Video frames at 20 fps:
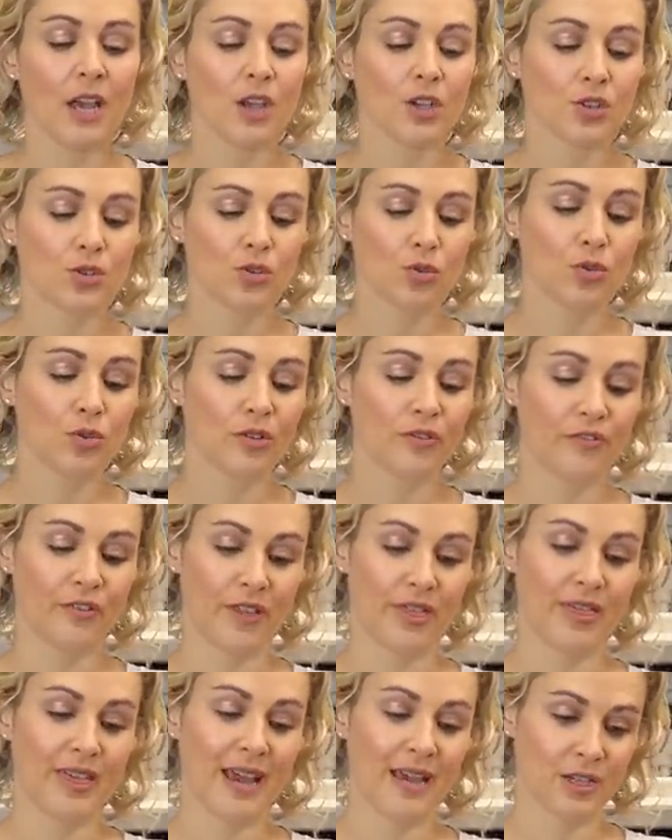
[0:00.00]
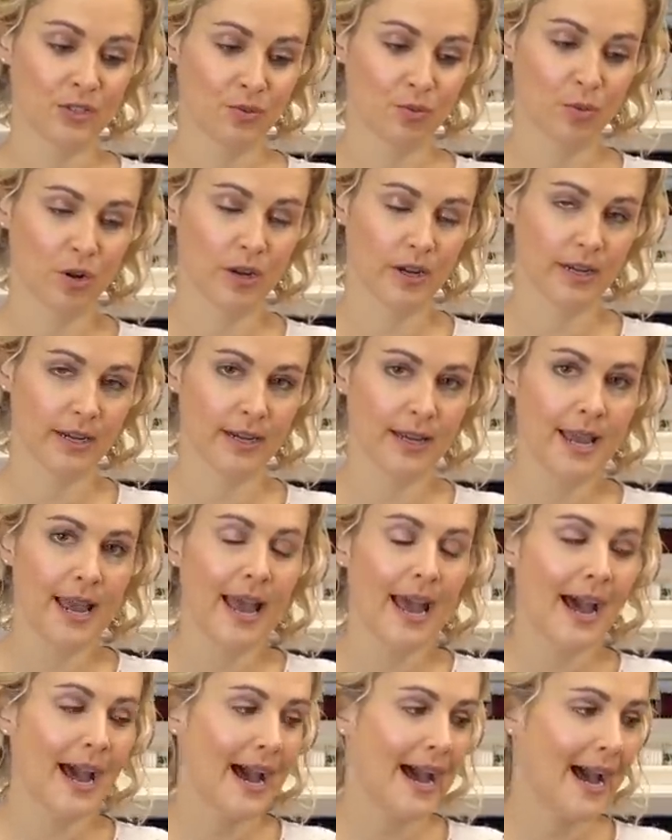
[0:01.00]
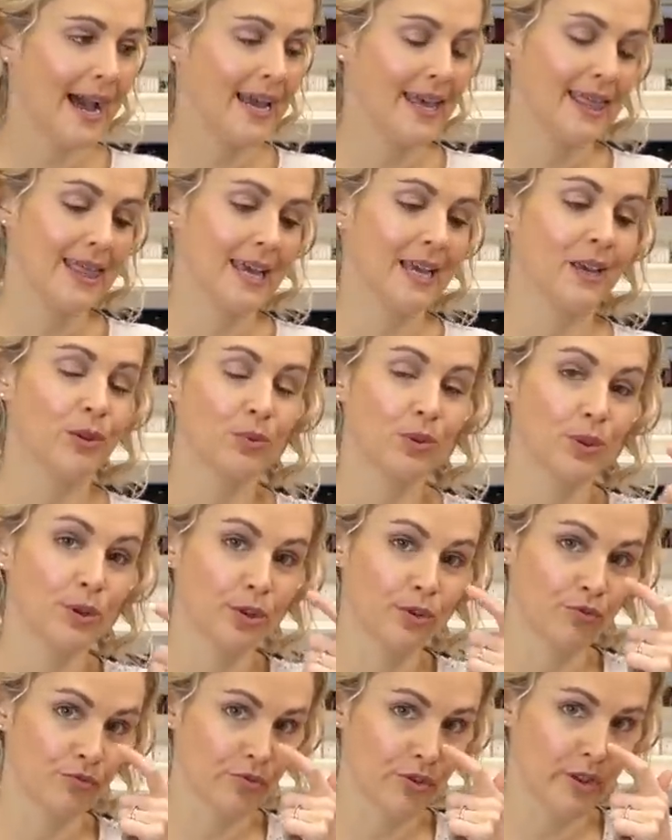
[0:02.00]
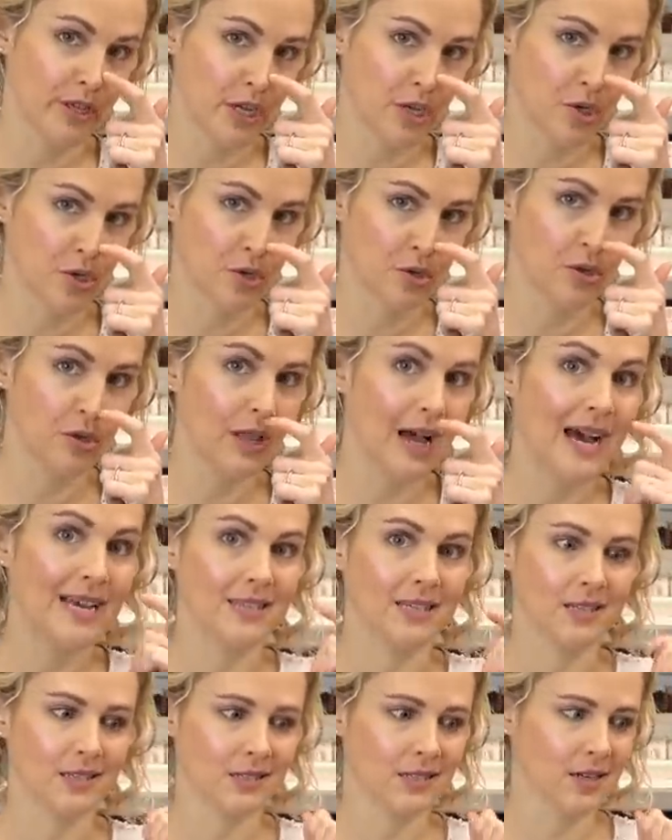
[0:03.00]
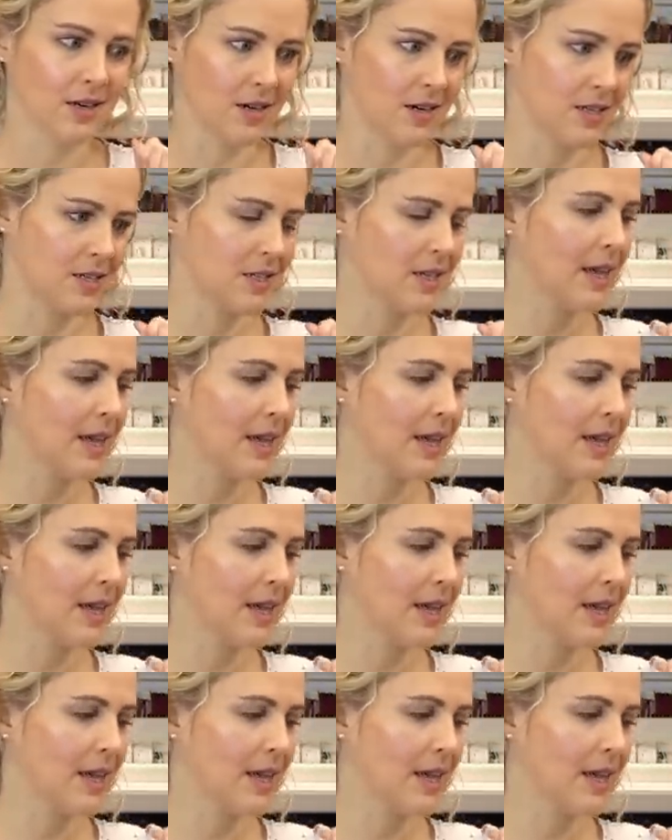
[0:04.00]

So for this one, I think it would look really cool as a skirt.